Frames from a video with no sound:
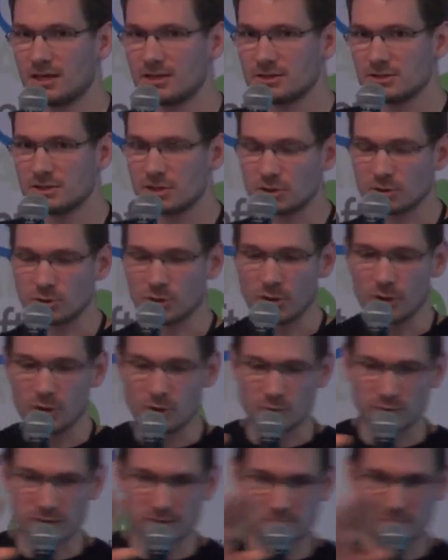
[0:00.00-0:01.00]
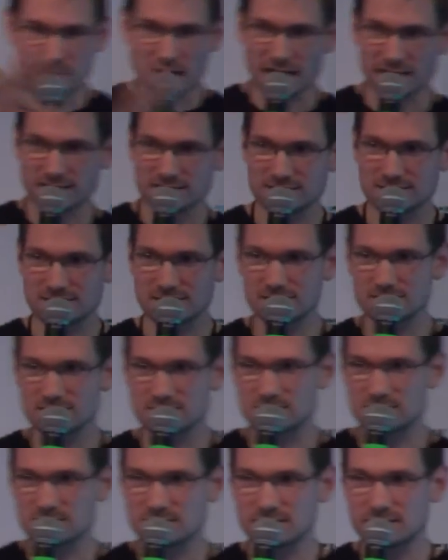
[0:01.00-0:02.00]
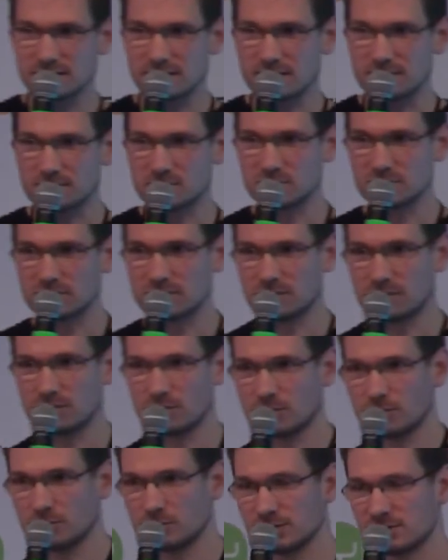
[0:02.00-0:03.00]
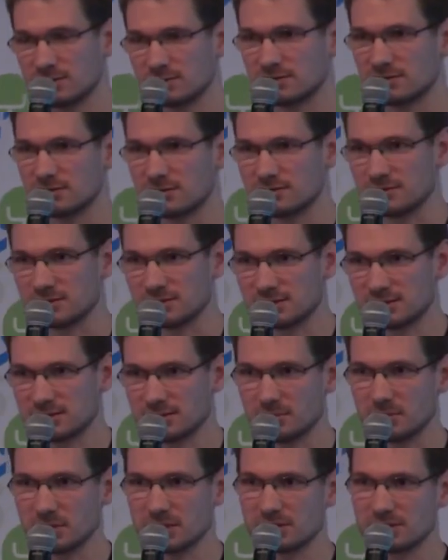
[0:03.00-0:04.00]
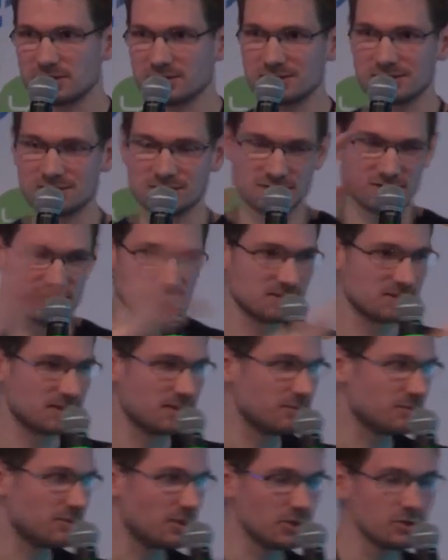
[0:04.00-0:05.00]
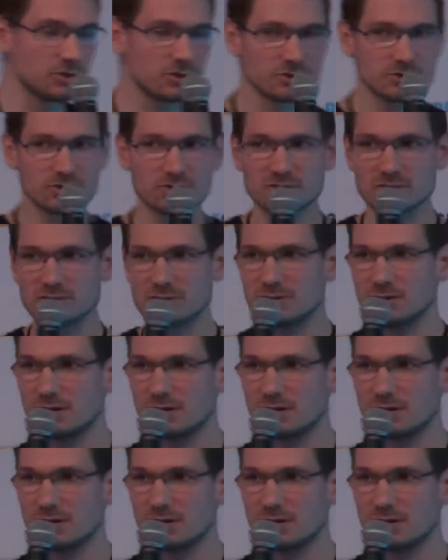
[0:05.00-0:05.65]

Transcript: No, we bind the SyncAdapter with a service, because the system uses